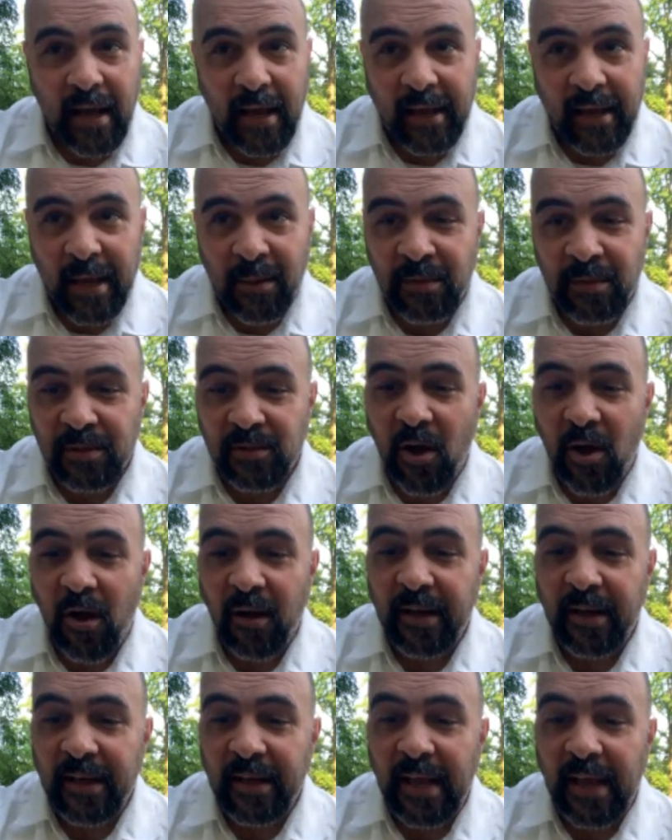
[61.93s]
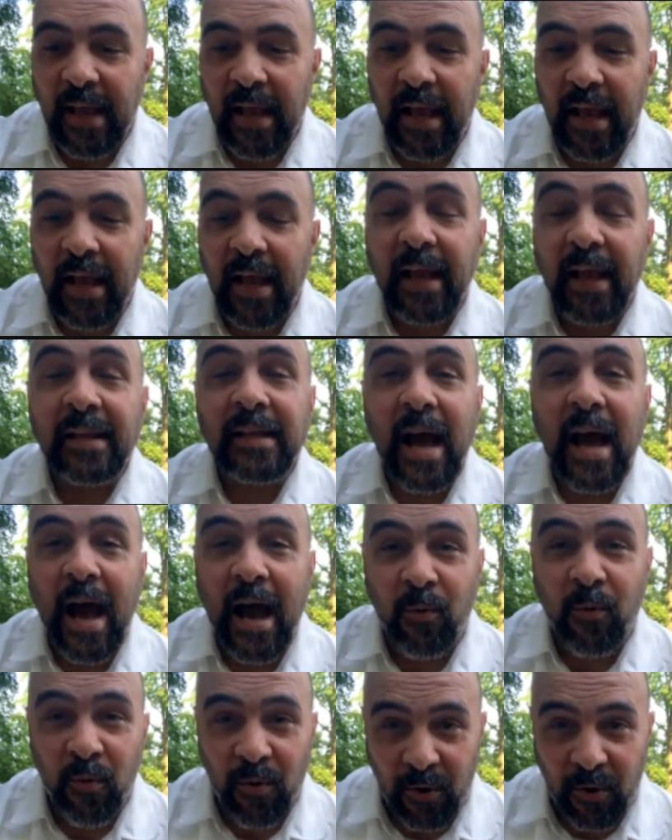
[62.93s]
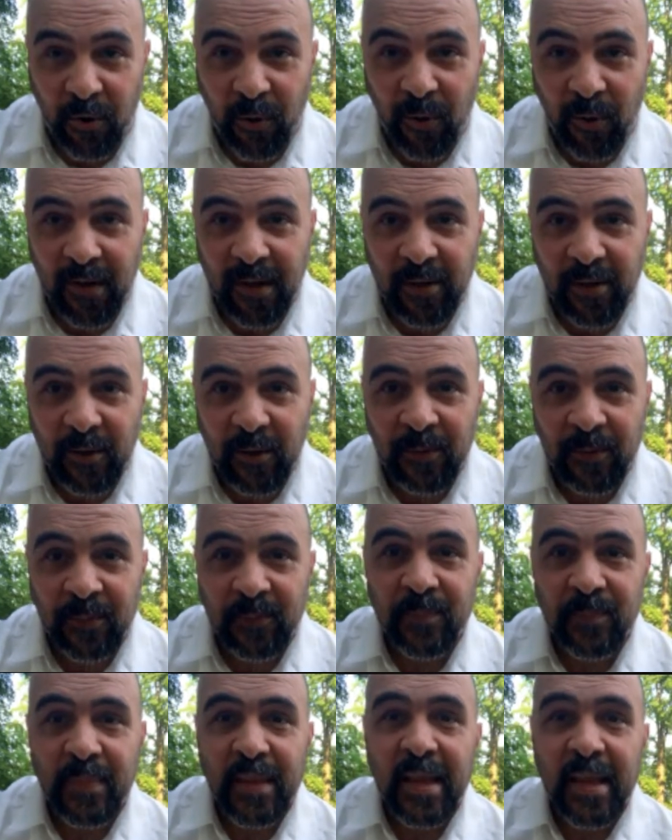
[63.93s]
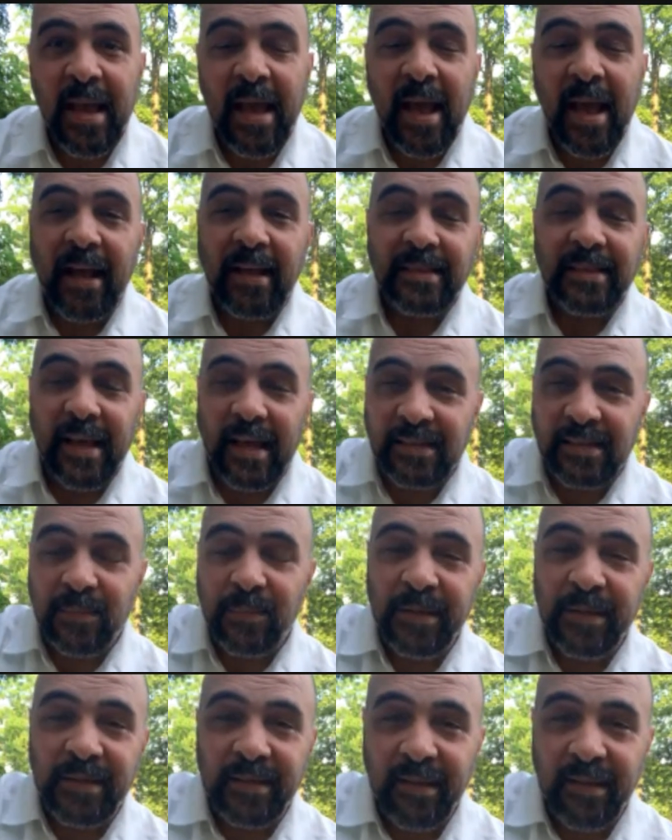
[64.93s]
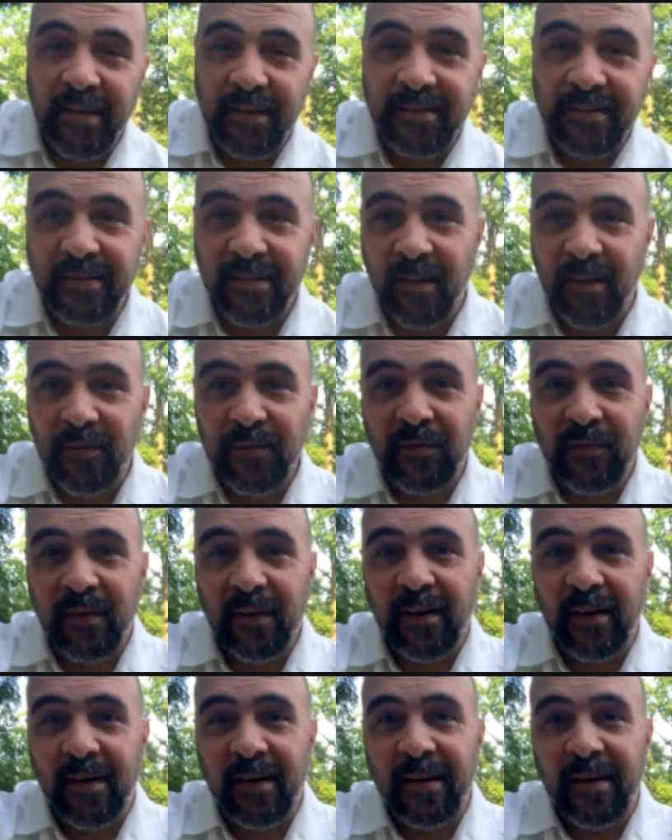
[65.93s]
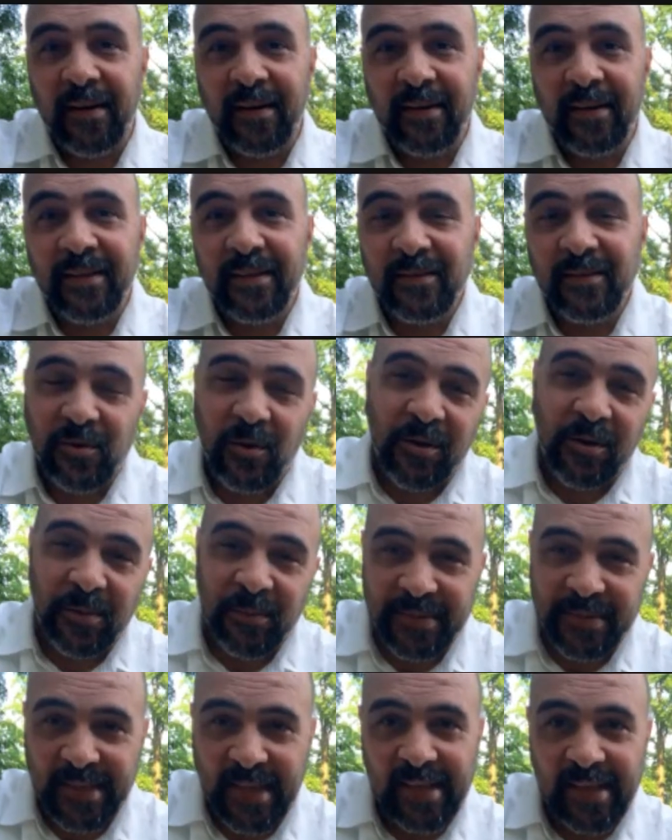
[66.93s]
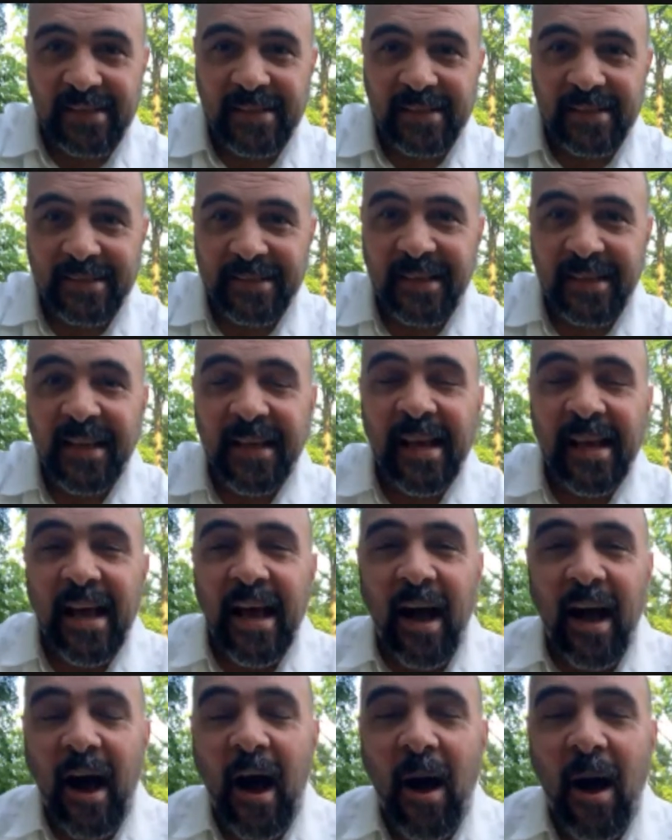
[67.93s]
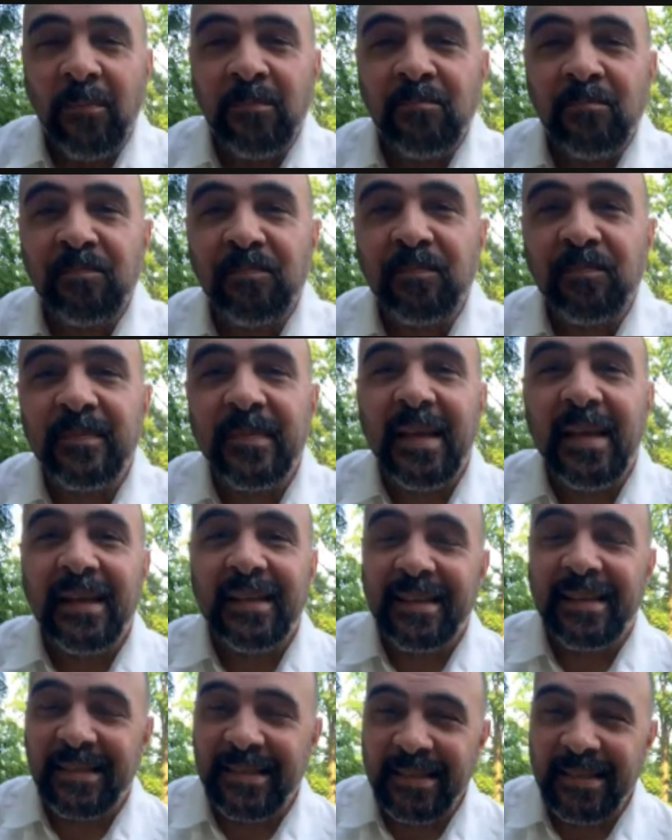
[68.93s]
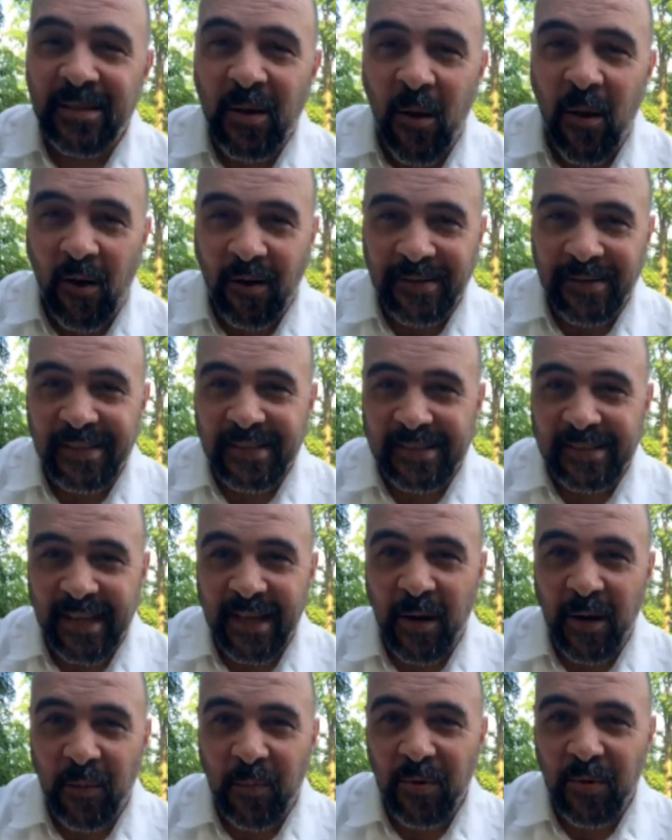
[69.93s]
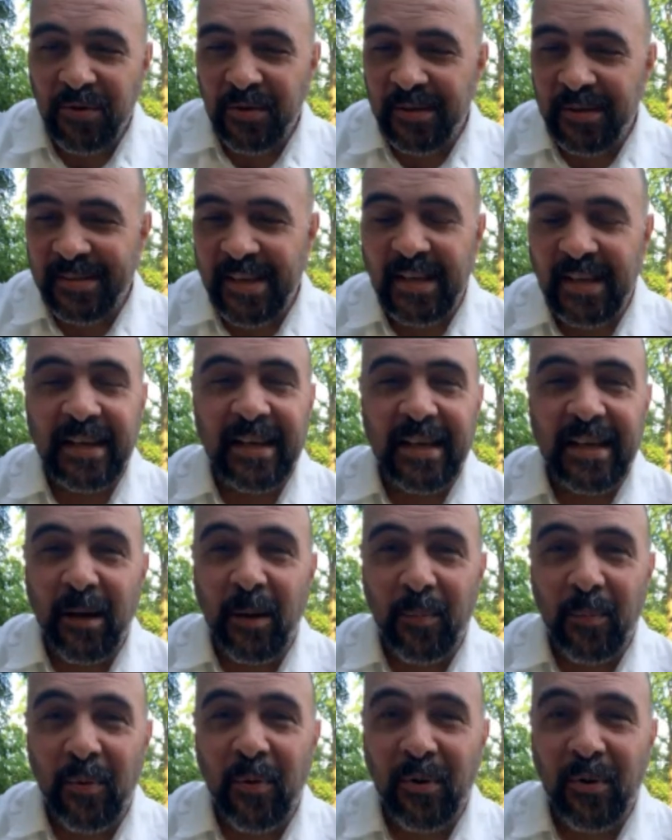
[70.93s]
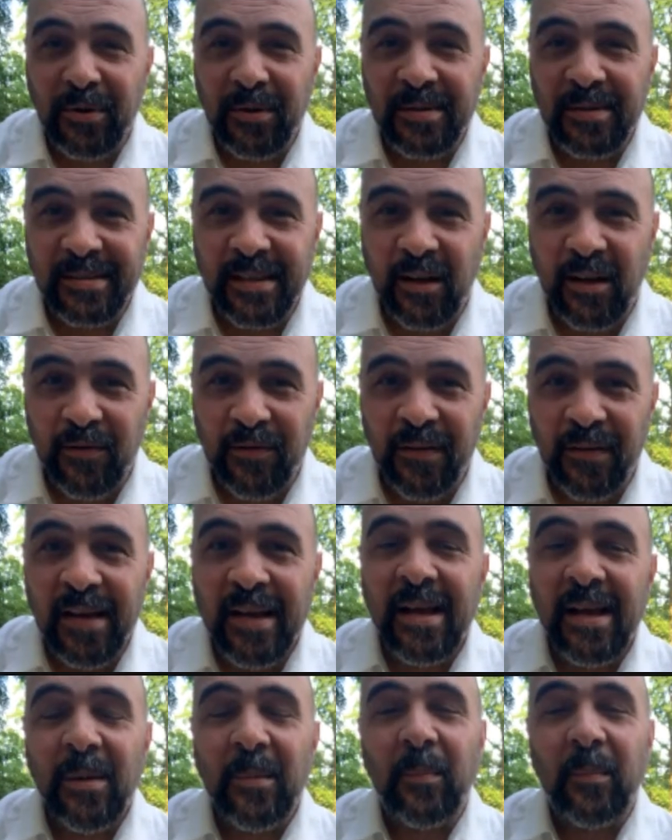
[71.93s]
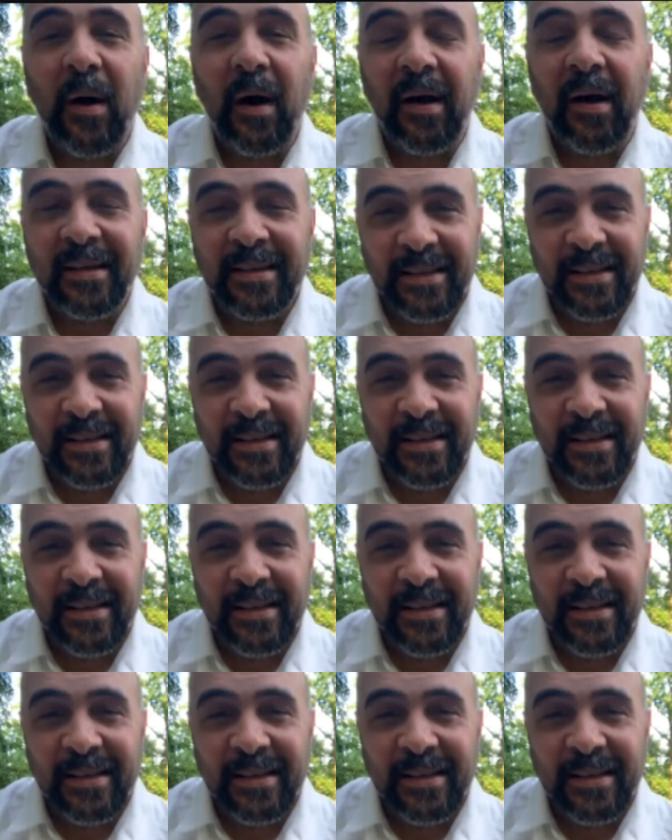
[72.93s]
I am starting an hour earlier, and that's because of circumstances. Um, this is hard to set up when you're setting it up all yourself, but